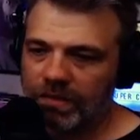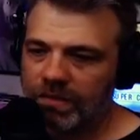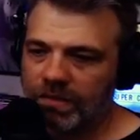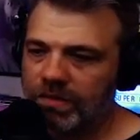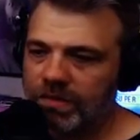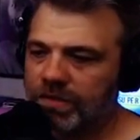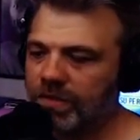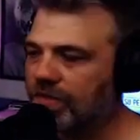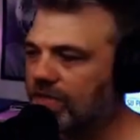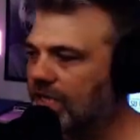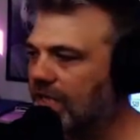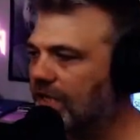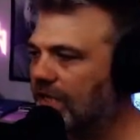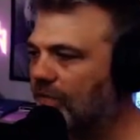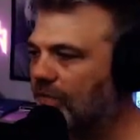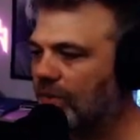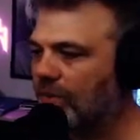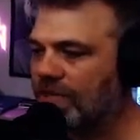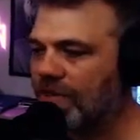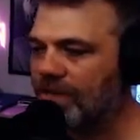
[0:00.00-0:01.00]
So it's
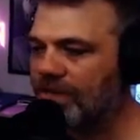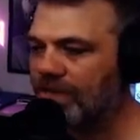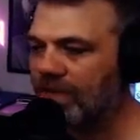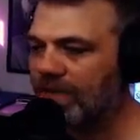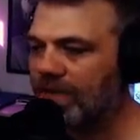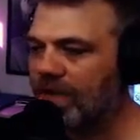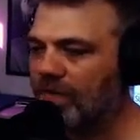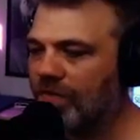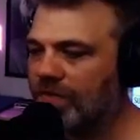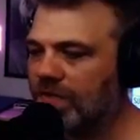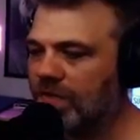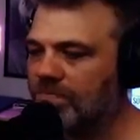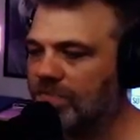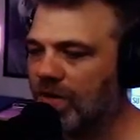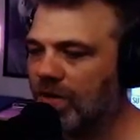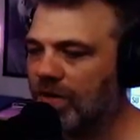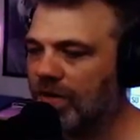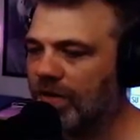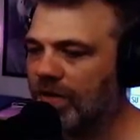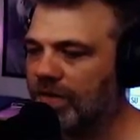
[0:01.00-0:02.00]
like we definitely know it's a
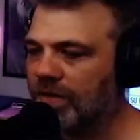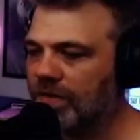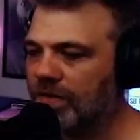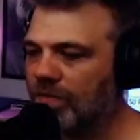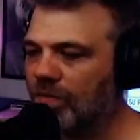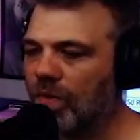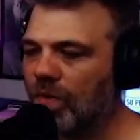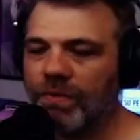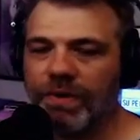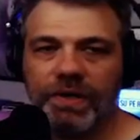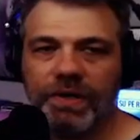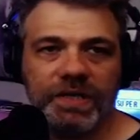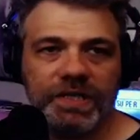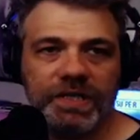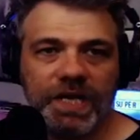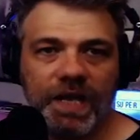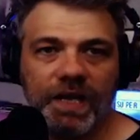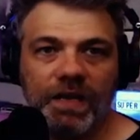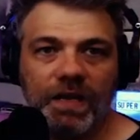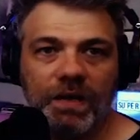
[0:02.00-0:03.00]
bird. What were you going to
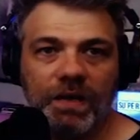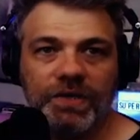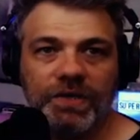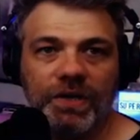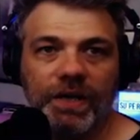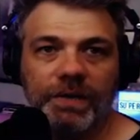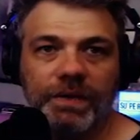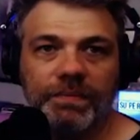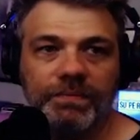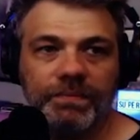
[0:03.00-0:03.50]
say? I'm sorry.